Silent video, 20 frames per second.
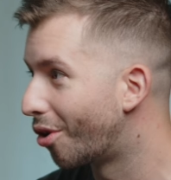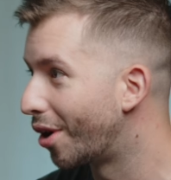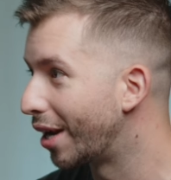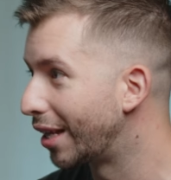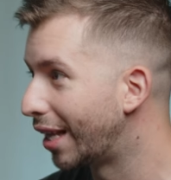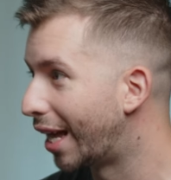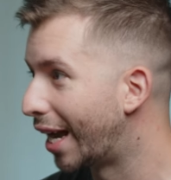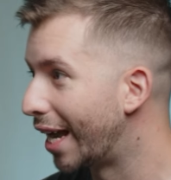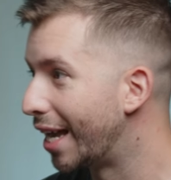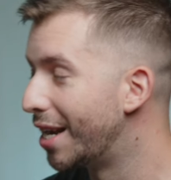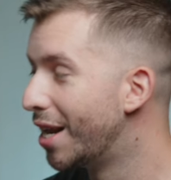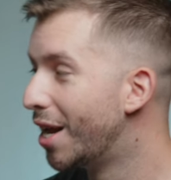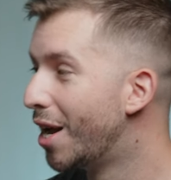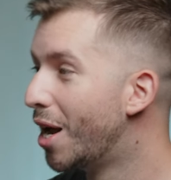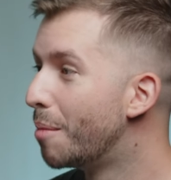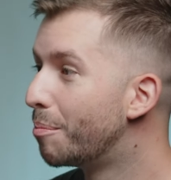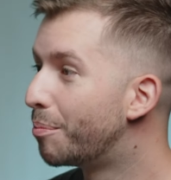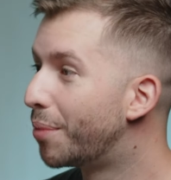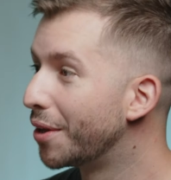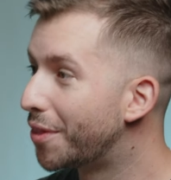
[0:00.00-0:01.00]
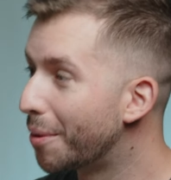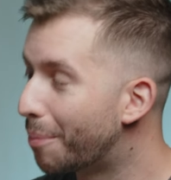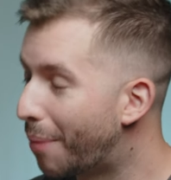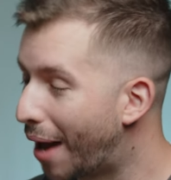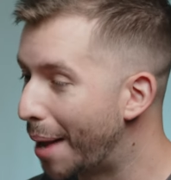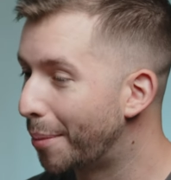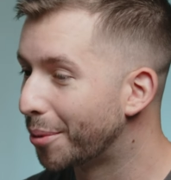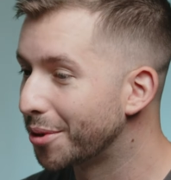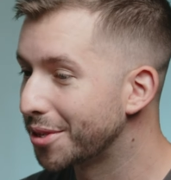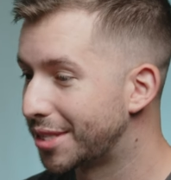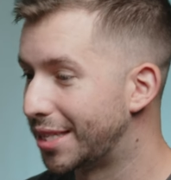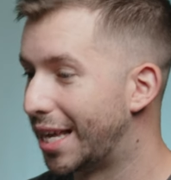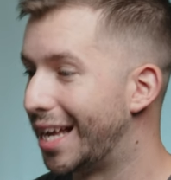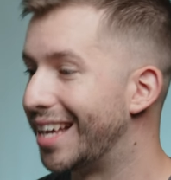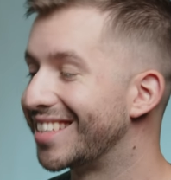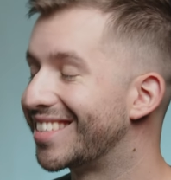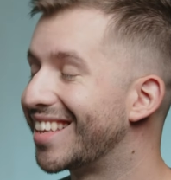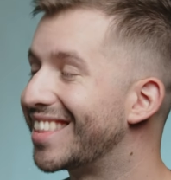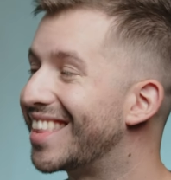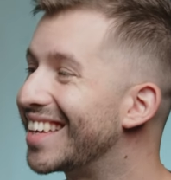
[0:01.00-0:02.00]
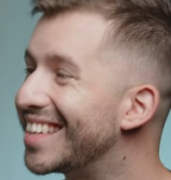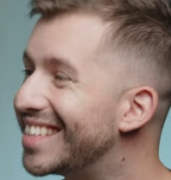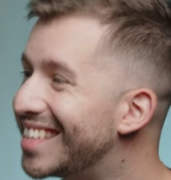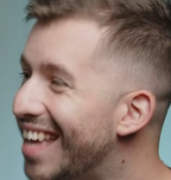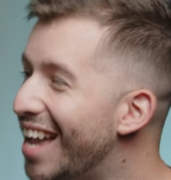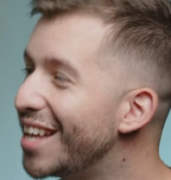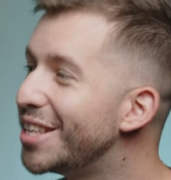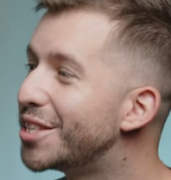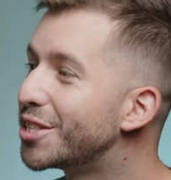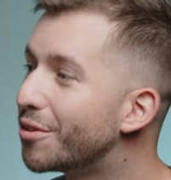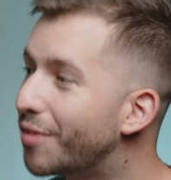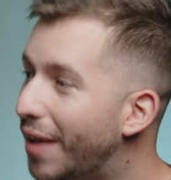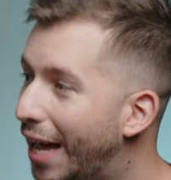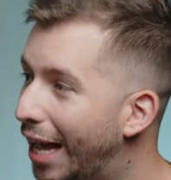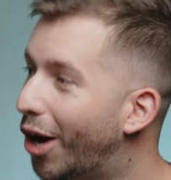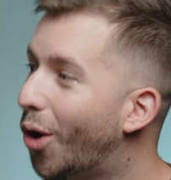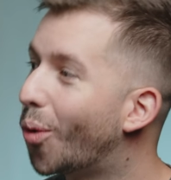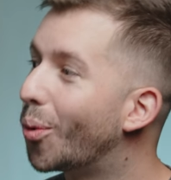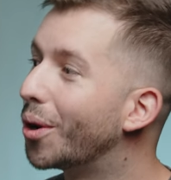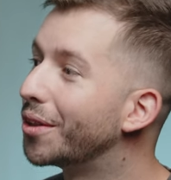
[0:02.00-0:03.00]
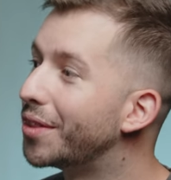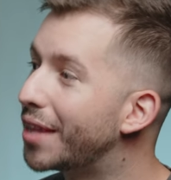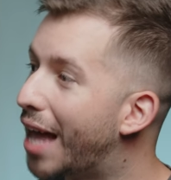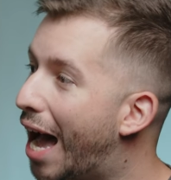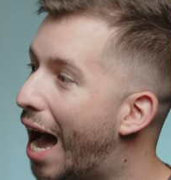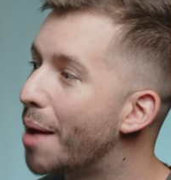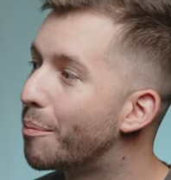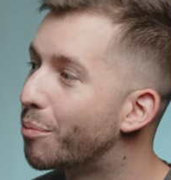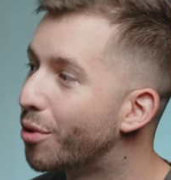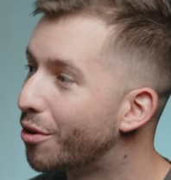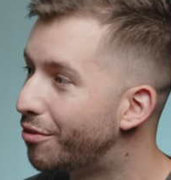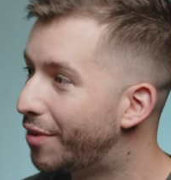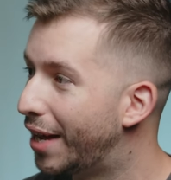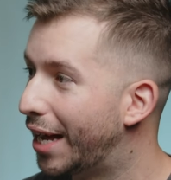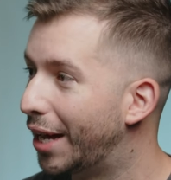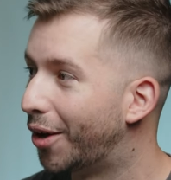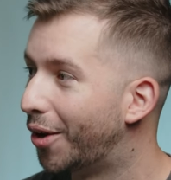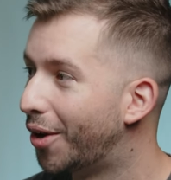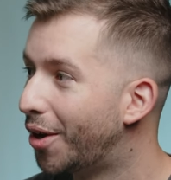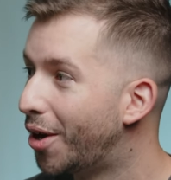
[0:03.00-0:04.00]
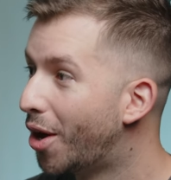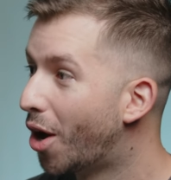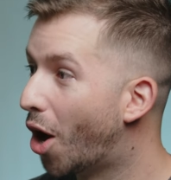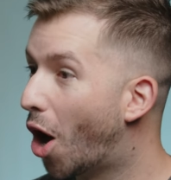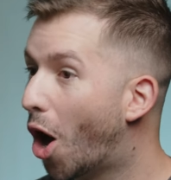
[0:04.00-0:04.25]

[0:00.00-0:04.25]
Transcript: roaring lion, mm. but the Bible says that the gates of hell will not prevail. Mm.